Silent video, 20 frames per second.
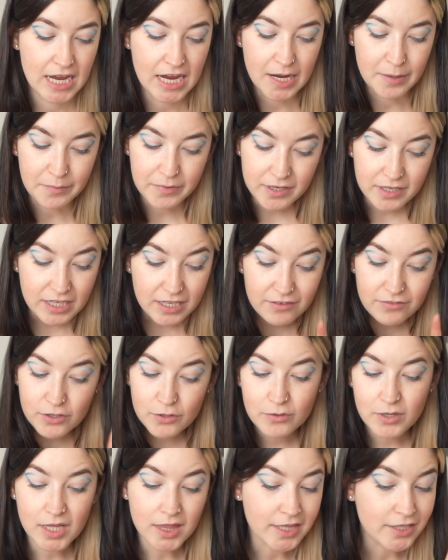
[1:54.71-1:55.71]
I'm gonna give
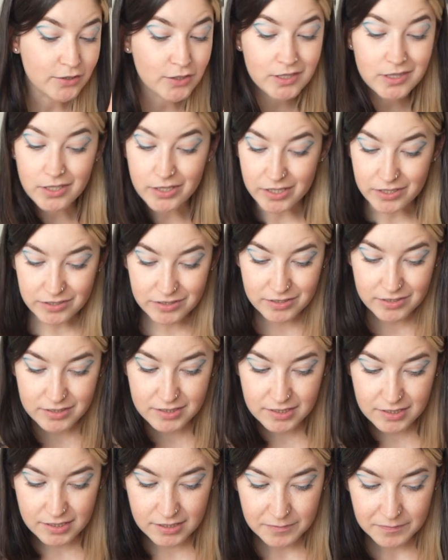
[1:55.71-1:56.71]
you a little
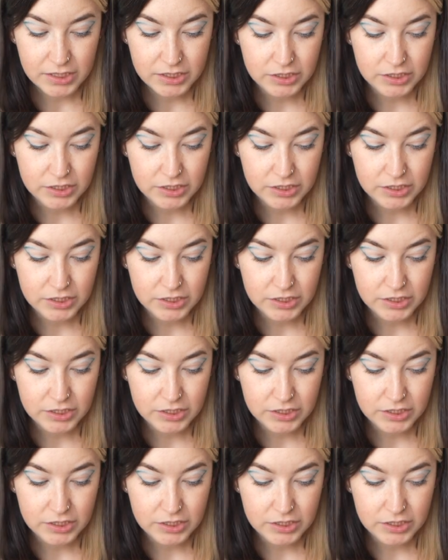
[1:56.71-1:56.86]
list.